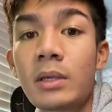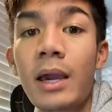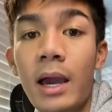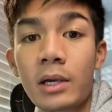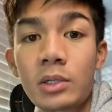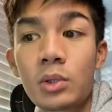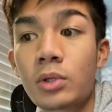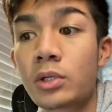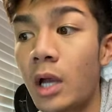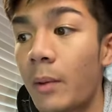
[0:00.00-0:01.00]
the
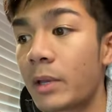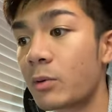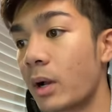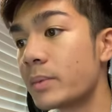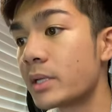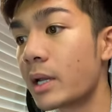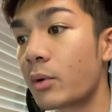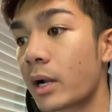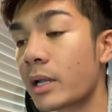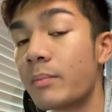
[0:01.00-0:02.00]
actual shopping website
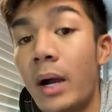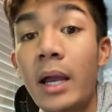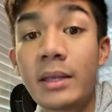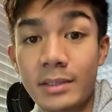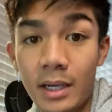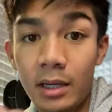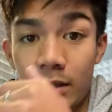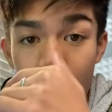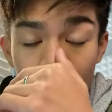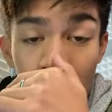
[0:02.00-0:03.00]
where I can buy this
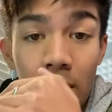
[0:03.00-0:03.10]
item.